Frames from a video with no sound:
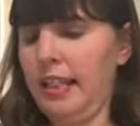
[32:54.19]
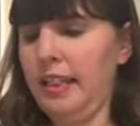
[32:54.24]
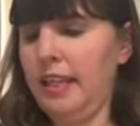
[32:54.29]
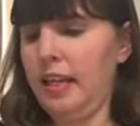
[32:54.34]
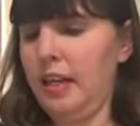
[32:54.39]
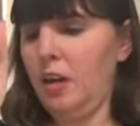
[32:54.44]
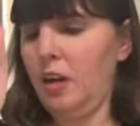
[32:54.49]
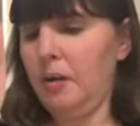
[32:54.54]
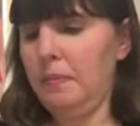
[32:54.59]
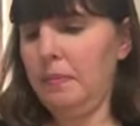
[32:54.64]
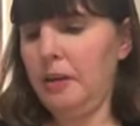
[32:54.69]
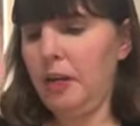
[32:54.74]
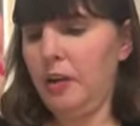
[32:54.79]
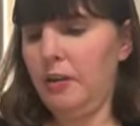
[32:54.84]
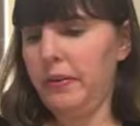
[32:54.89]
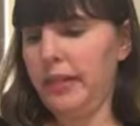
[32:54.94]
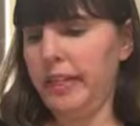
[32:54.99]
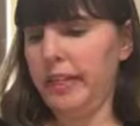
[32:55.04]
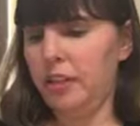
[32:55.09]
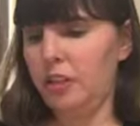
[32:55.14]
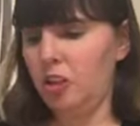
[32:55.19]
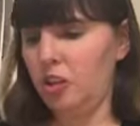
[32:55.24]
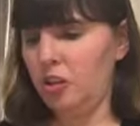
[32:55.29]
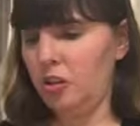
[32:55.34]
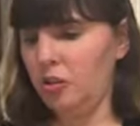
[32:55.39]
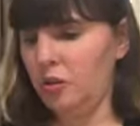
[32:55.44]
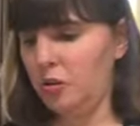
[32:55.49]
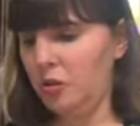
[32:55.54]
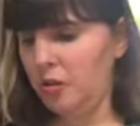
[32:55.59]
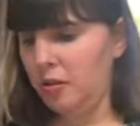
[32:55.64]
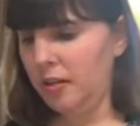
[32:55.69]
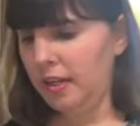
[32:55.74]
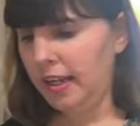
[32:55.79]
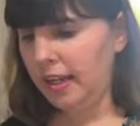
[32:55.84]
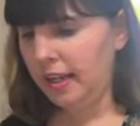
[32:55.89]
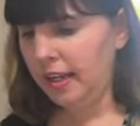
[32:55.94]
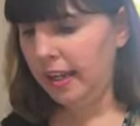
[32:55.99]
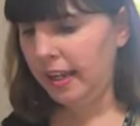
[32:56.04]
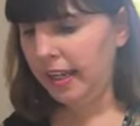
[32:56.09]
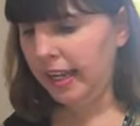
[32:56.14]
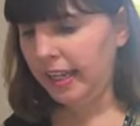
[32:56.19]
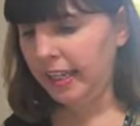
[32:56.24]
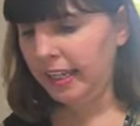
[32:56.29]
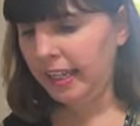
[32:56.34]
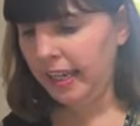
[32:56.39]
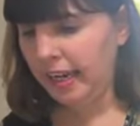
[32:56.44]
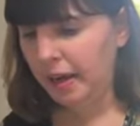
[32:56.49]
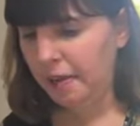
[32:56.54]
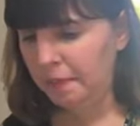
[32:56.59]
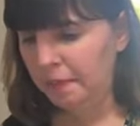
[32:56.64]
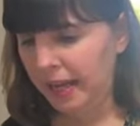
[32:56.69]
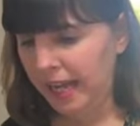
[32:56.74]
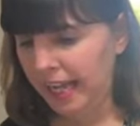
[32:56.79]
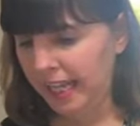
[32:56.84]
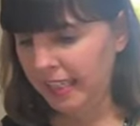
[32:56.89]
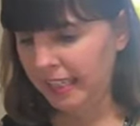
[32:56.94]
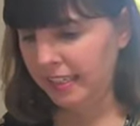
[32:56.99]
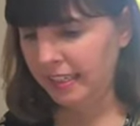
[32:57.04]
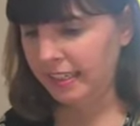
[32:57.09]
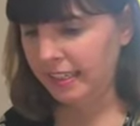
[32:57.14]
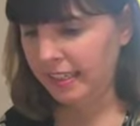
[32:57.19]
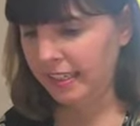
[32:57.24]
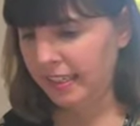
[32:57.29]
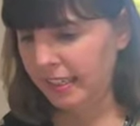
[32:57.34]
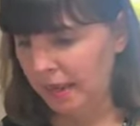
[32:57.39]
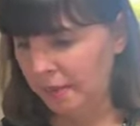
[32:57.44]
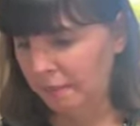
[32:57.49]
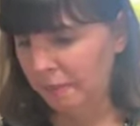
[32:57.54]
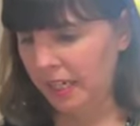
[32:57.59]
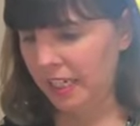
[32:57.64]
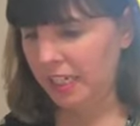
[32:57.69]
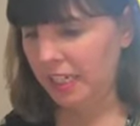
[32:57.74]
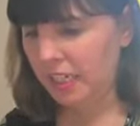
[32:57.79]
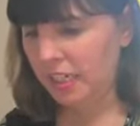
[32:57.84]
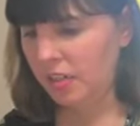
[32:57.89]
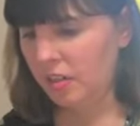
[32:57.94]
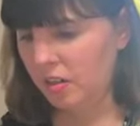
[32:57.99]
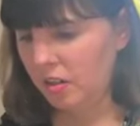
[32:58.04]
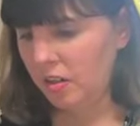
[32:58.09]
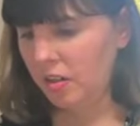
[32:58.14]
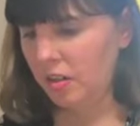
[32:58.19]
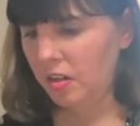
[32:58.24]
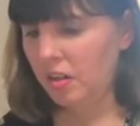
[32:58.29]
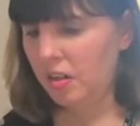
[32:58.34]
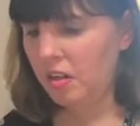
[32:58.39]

And then I'm going to ink it up and stamp it.